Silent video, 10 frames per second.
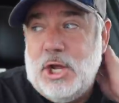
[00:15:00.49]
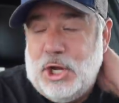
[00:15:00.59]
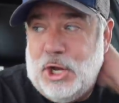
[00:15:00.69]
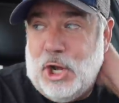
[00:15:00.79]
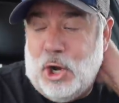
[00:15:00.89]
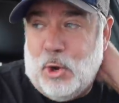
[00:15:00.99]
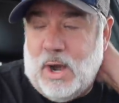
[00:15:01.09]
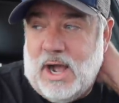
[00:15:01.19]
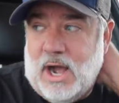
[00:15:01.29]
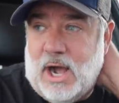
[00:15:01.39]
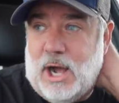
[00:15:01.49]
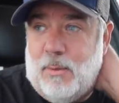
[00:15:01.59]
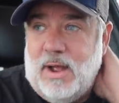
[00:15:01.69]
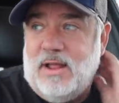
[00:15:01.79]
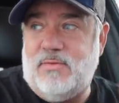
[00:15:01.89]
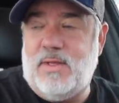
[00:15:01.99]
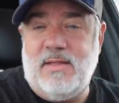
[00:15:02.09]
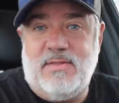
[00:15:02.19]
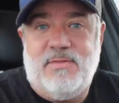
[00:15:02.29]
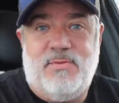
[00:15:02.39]
you know, uh,
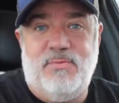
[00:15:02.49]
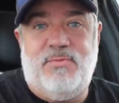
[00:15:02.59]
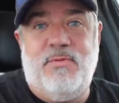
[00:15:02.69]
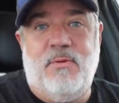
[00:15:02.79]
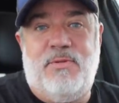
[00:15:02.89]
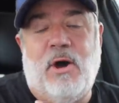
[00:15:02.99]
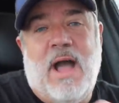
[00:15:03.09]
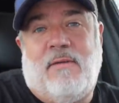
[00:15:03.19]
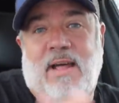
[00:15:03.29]
they'll have